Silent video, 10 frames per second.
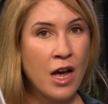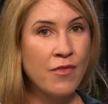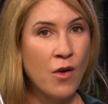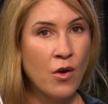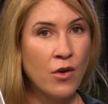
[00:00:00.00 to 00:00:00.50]

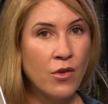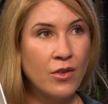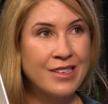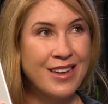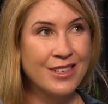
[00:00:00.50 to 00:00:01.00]
iPhone
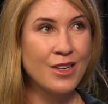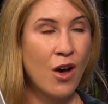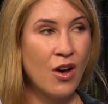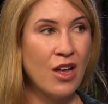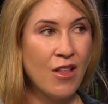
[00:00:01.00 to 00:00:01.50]
does
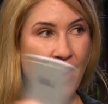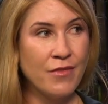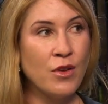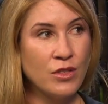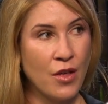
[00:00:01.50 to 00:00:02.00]
a lot
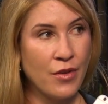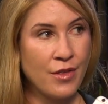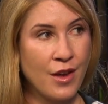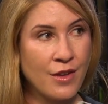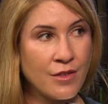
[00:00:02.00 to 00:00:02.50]
of those other
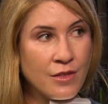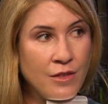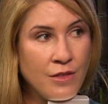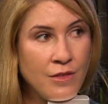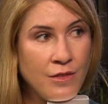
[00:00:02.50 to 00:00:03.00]
things.